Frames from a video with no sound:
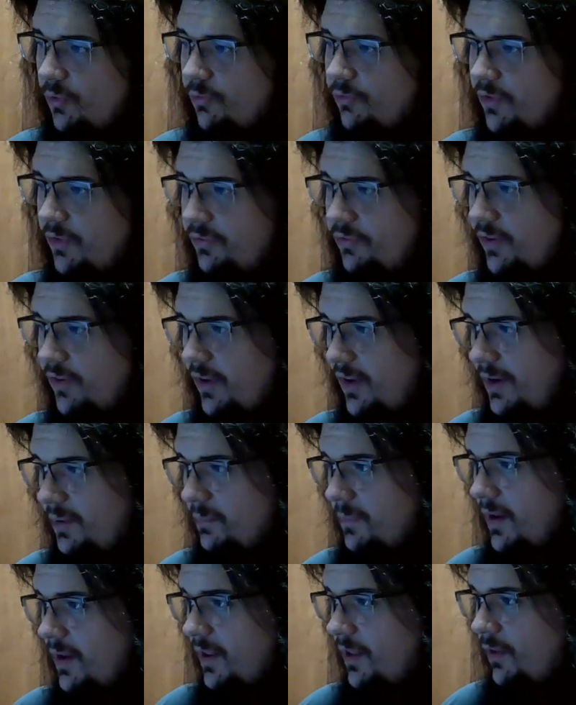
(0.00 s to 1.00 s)
15
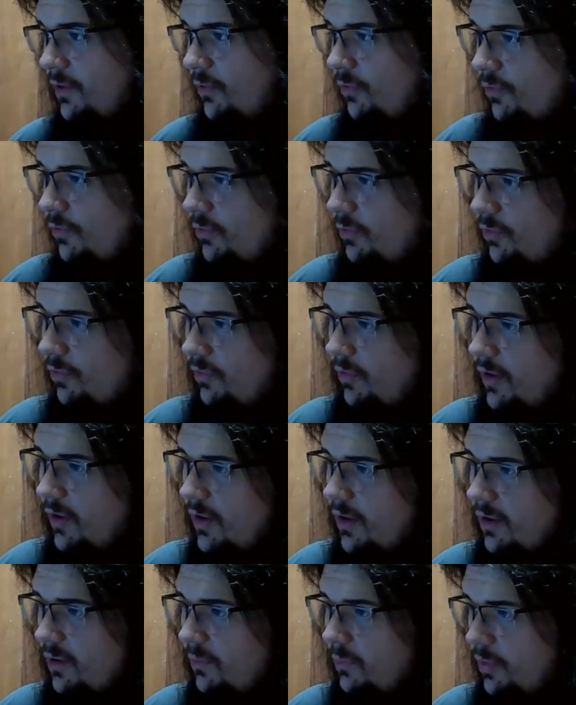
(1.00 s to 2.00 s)
minutes
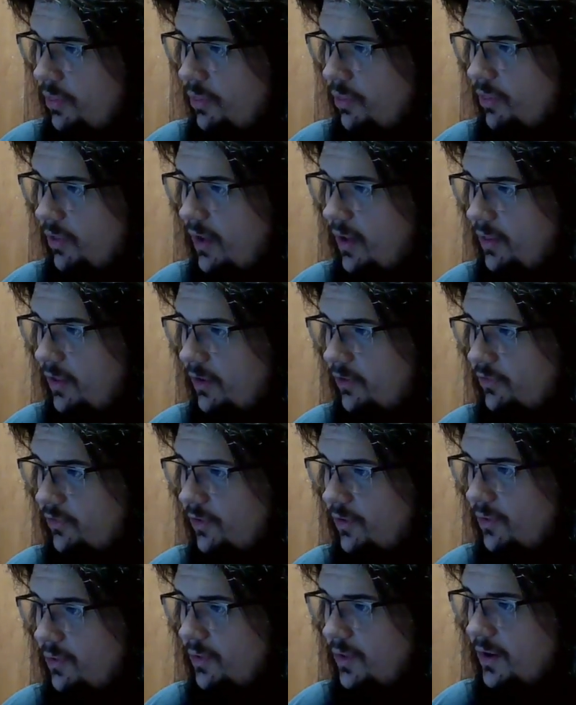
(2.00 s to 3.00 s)
with Alexei
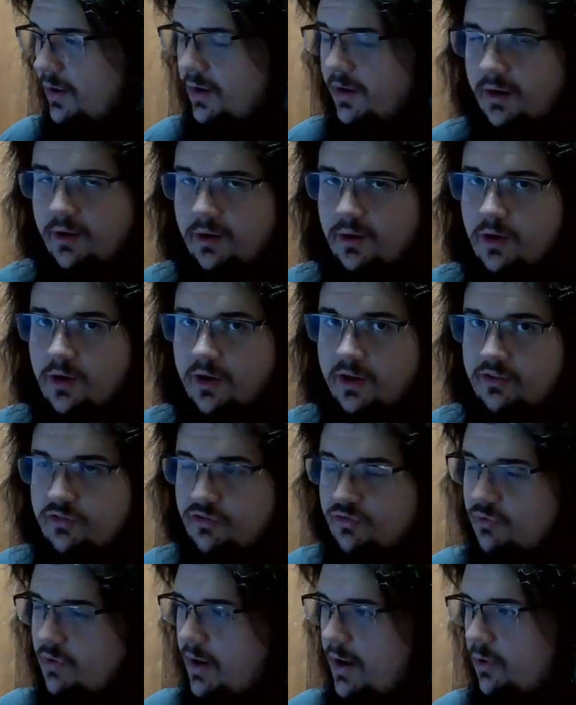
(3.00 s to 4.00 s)
Oleinik and not get
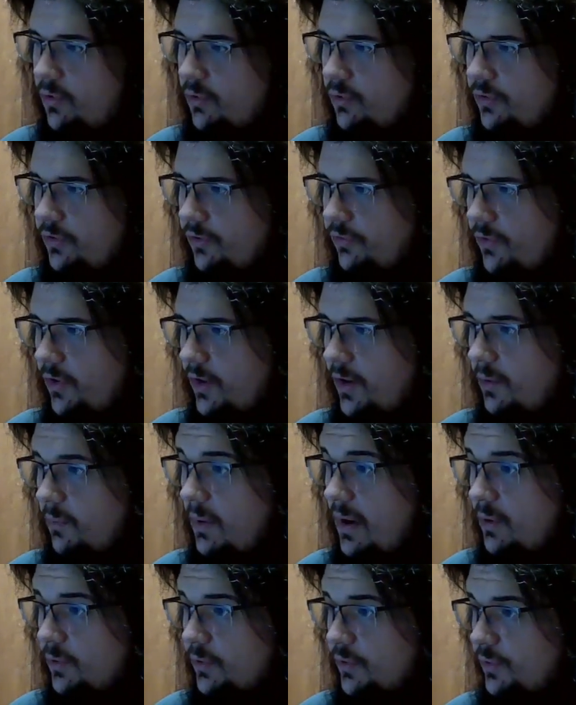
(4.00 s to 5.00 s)
strangled is like,
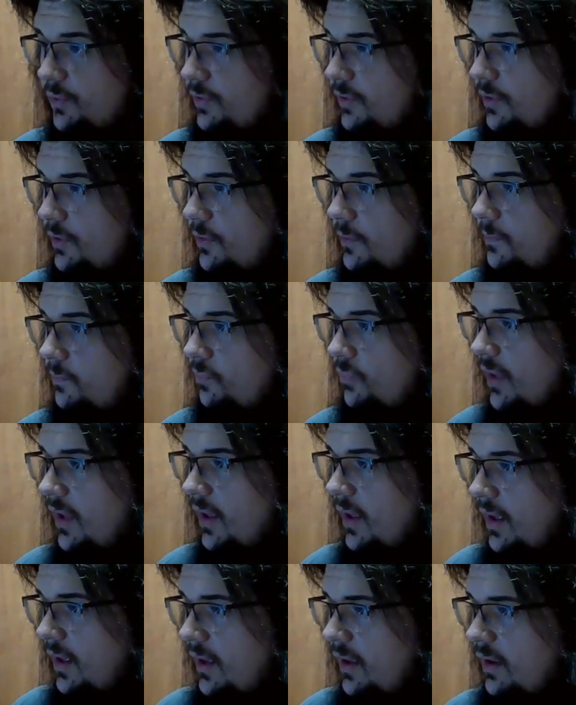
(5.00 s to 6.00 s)
wow, go you.
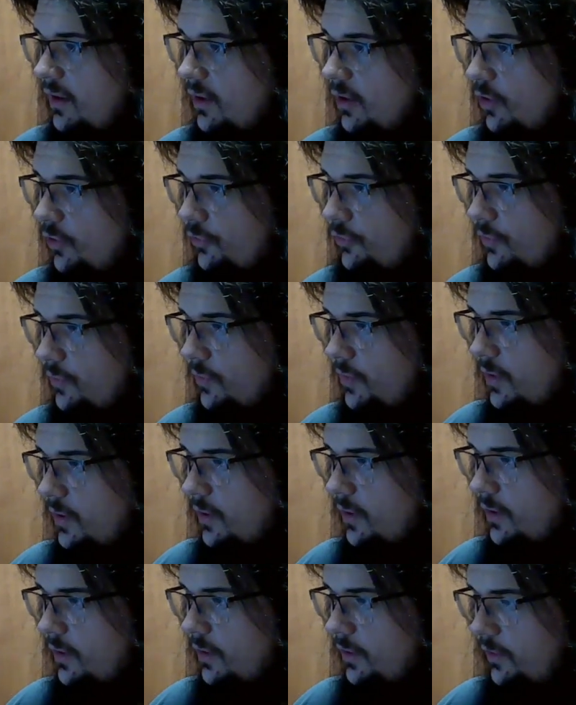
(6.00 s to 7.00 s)
He also
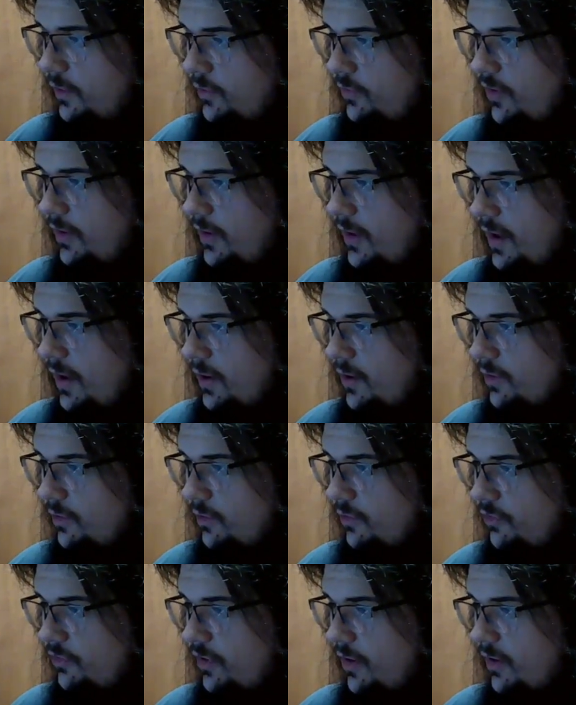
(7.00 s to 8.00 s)

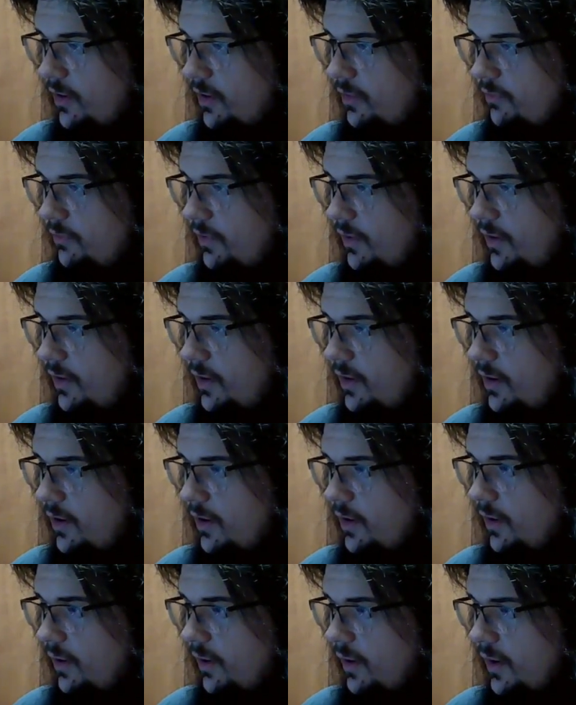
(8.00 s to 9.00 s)
TKO'd Jared
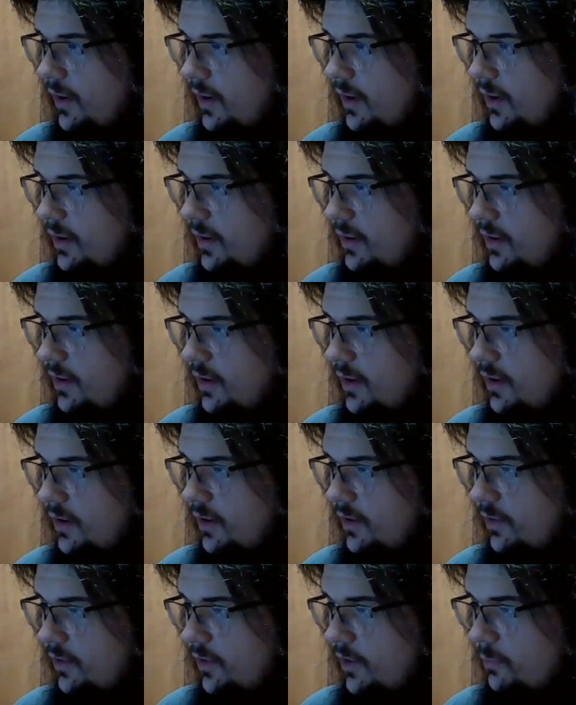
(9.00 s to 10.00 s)
Vendera, and he got
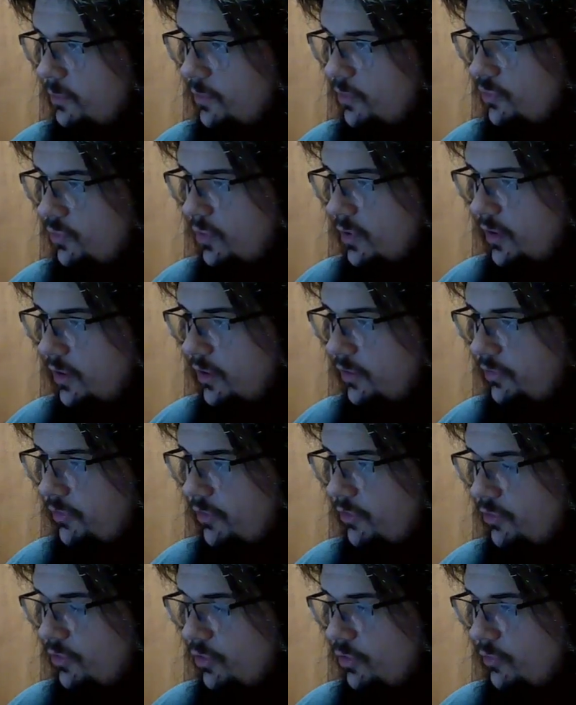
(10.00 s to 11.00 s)
a majority
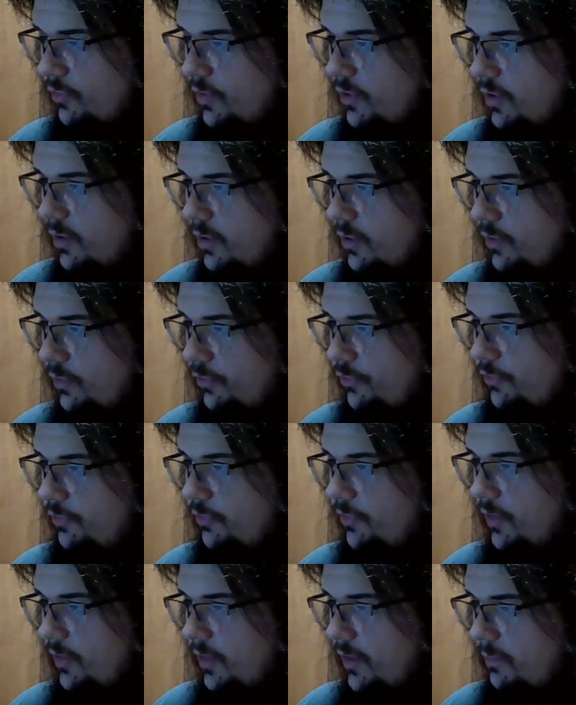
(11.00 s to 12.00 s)
decision over Carlos
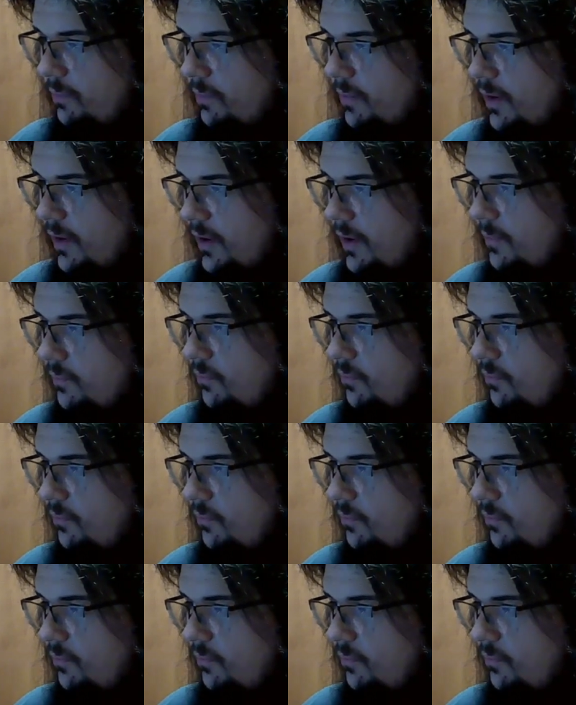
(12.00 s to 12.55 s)
Felipe.